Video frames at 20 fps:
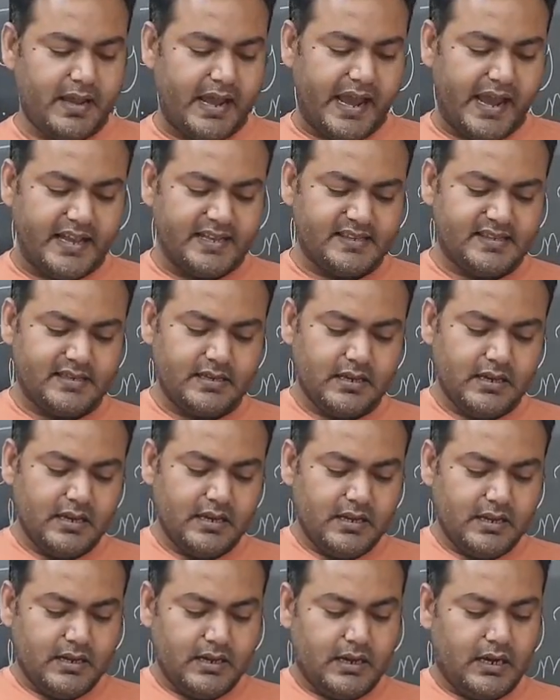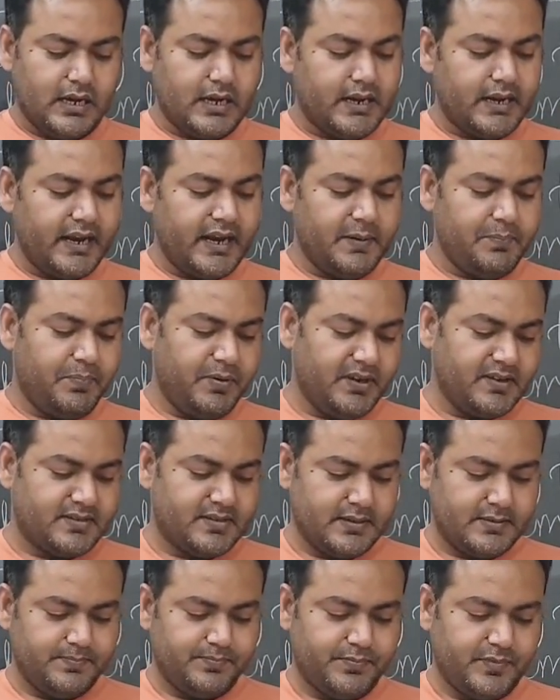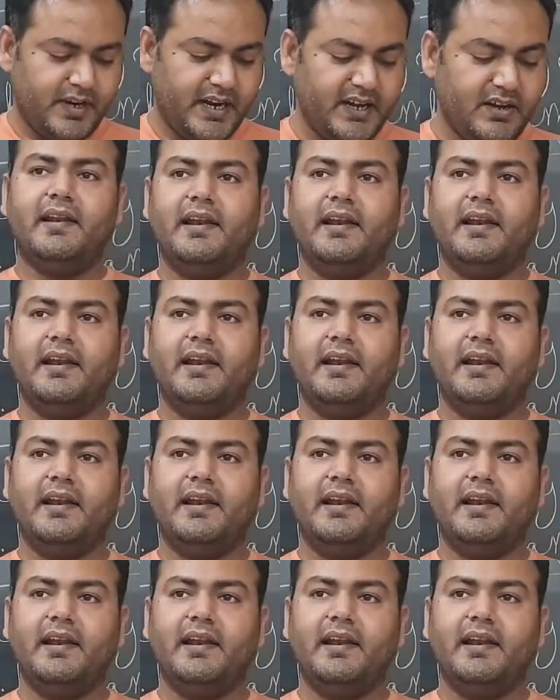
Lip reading: as a great person, right?